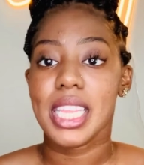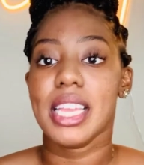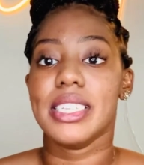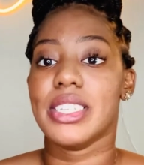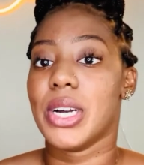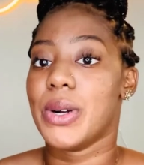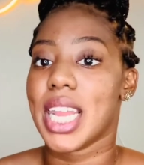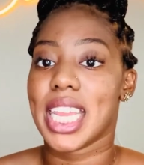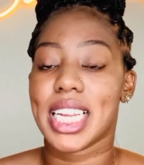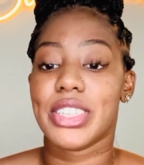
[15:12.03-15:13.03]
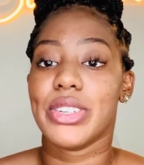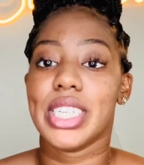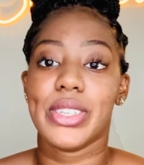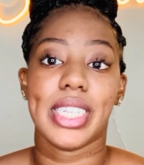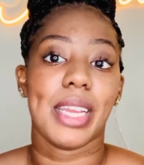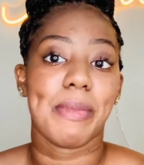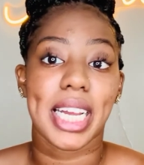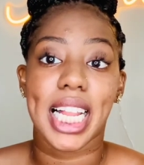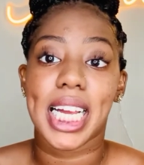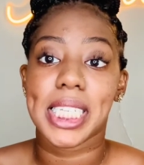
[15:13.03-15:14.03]
So I get students who take my
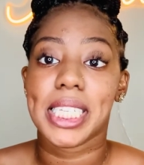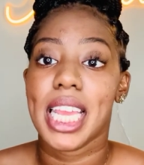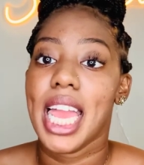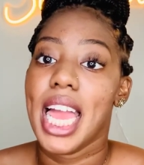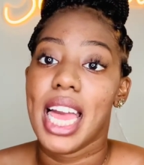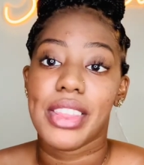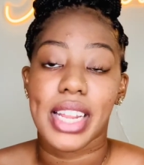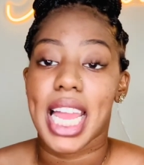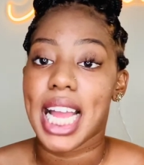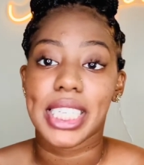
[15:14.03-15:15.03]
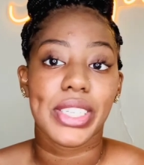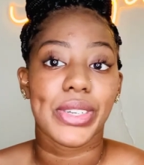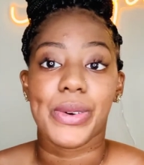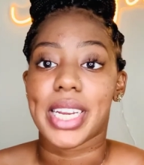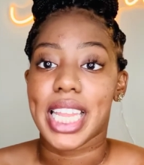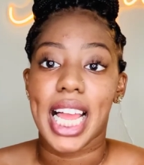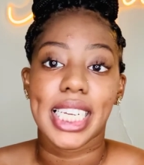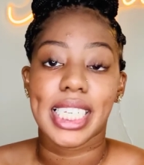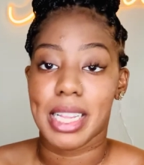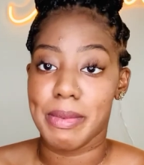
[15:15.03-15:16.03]
class and they're like, I just don't know where to
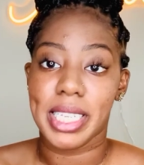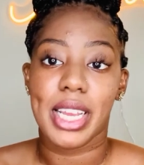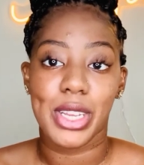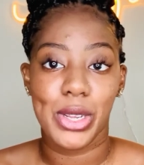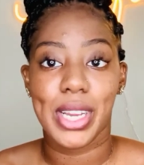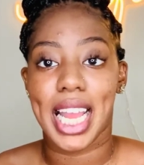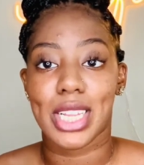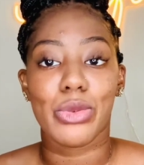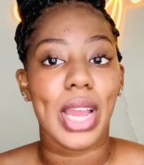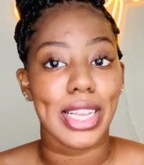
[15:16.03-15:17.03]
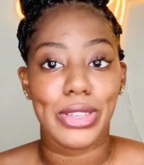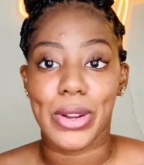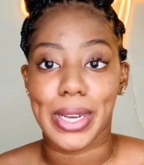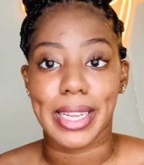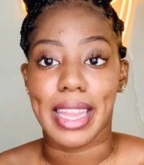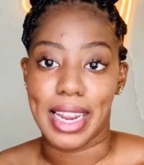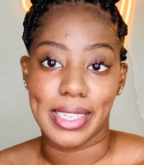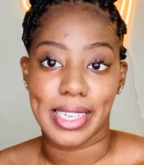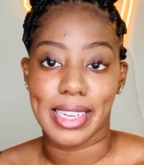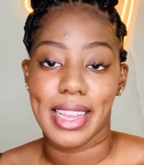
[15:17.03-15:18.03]
lash. Let me tell you guys where I started
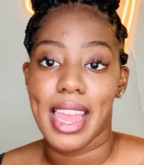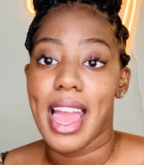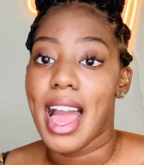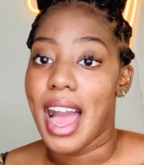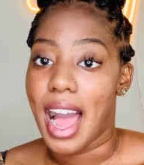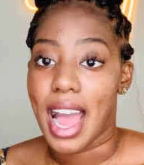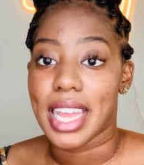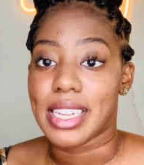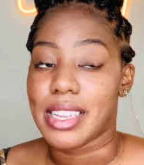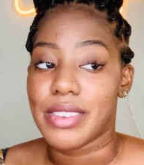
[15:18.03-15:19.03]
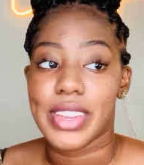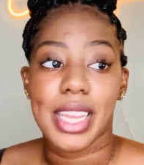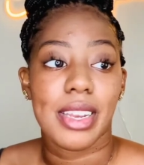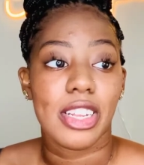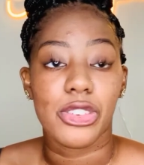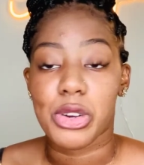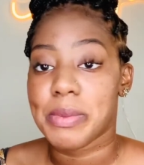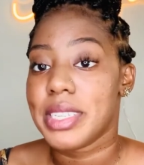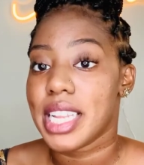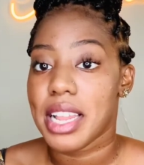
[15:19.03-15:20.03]
lashing. I lived in a dorm
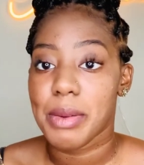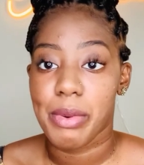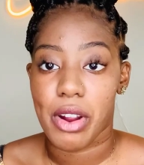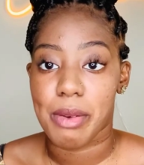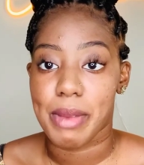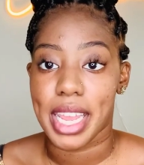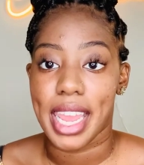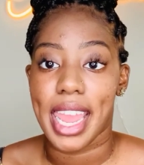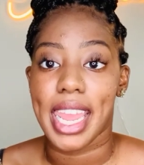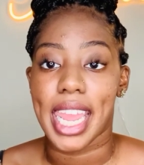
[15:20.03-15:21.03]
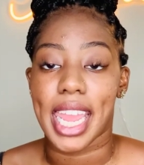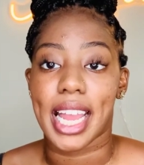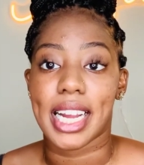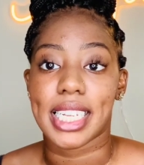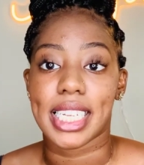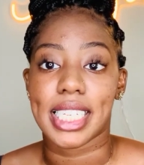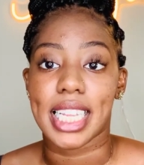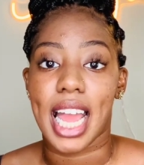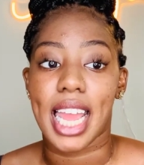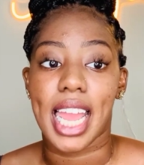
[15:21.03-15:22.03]
style apartment and
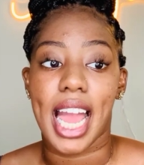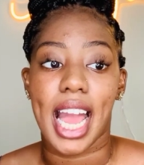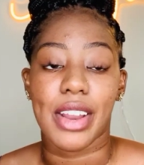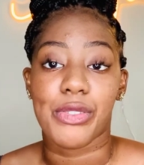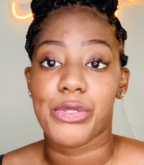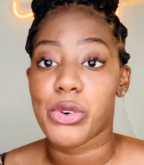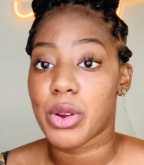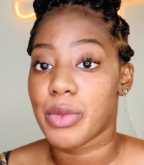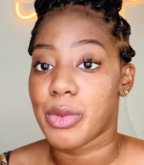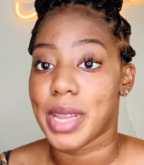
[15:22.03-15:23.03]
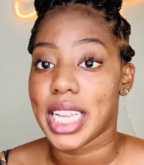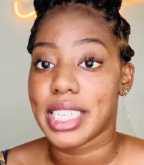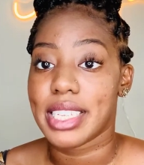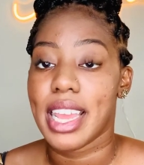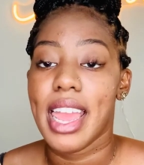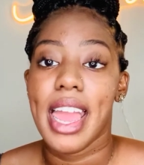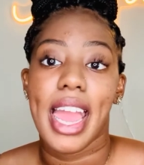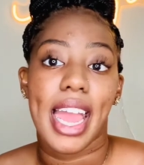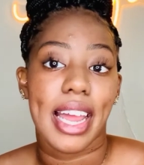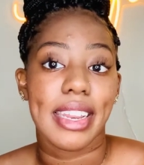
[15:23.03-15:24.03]
I had 4 roommates
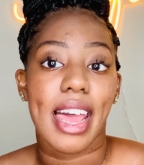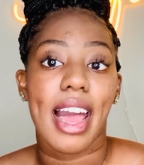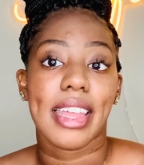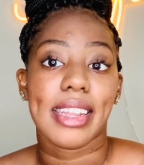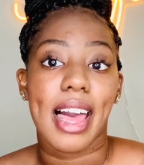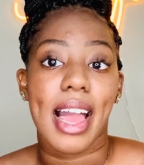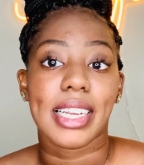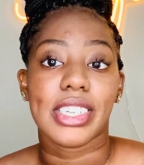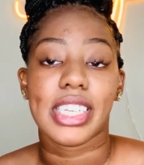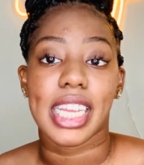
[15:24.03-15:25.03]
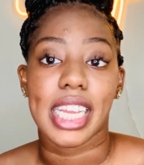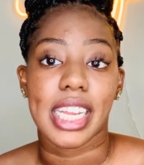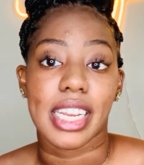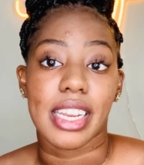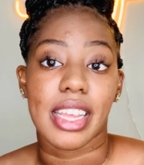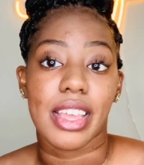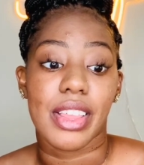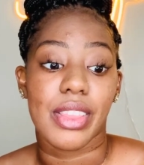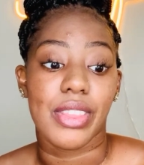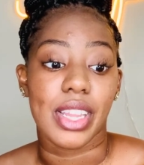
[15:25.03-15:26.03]
and I lashed in
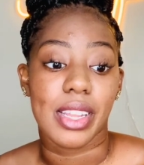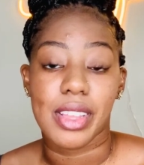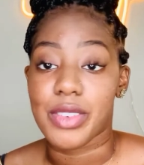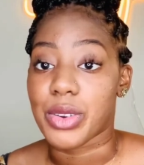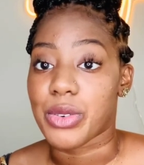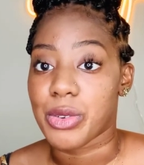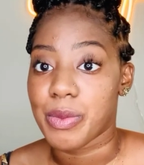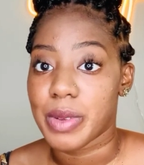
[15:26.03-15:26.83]
the living room.